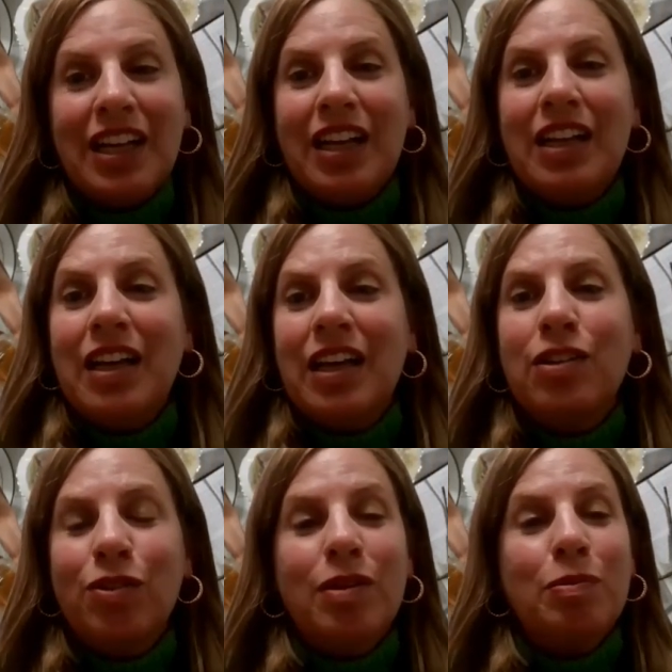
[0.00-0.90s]
it
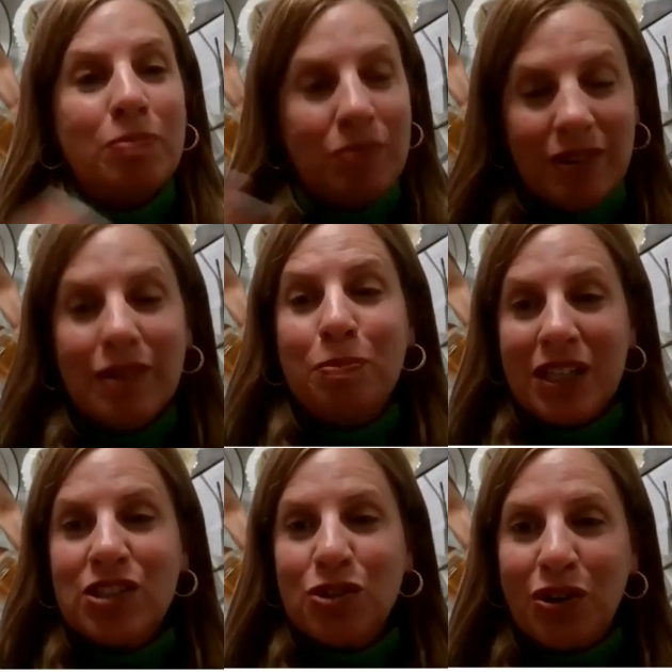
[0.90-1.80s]
into the, the
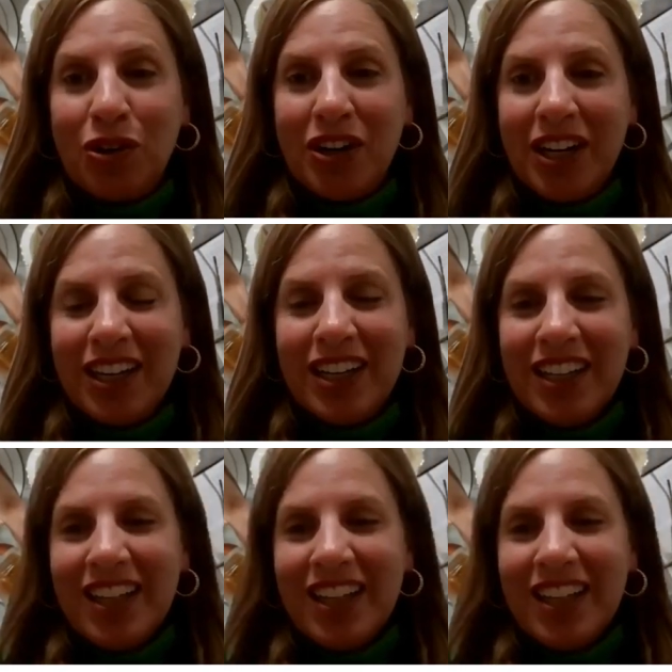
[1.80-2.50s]
big story.